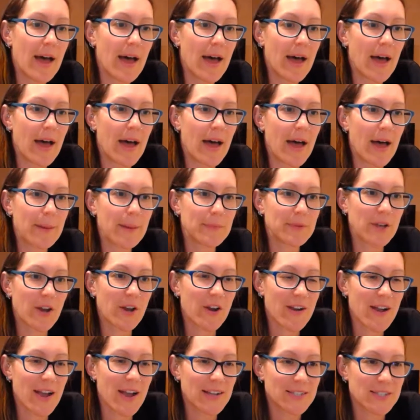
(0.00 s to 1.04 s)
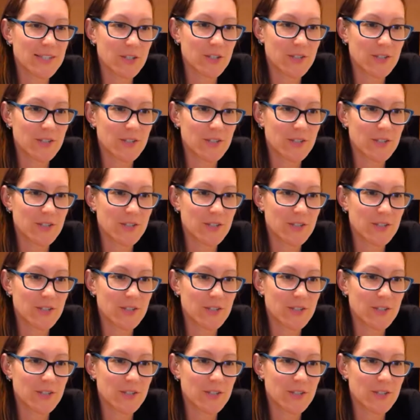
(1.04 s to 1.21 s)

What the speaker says: All right,